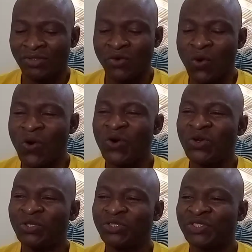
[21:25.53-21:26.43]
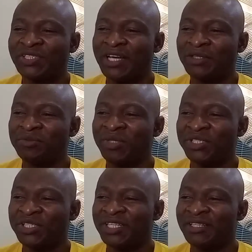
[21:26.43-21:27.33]
So all ultrasound
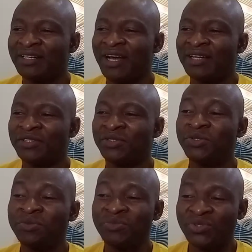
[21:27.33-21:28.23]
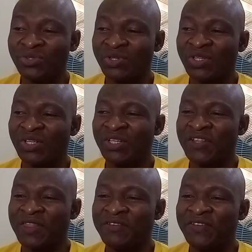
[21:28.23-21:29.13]
machine assumes
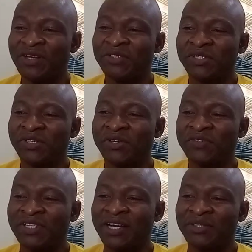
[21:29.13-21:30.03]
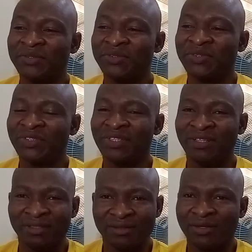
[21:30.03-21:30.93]
the velocity of sound
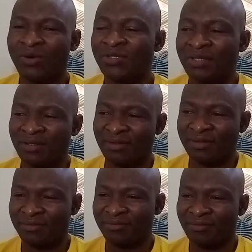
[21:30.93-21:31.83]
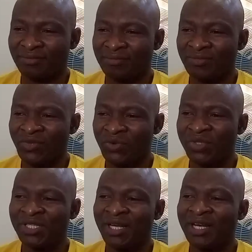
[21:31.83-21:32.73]
is constant,
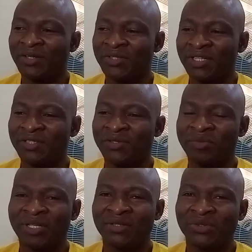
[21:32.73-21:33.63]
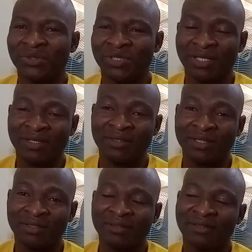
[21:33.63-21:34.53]
which allows the instrument to
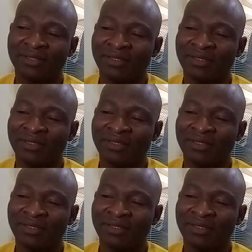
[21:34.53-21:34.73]
generate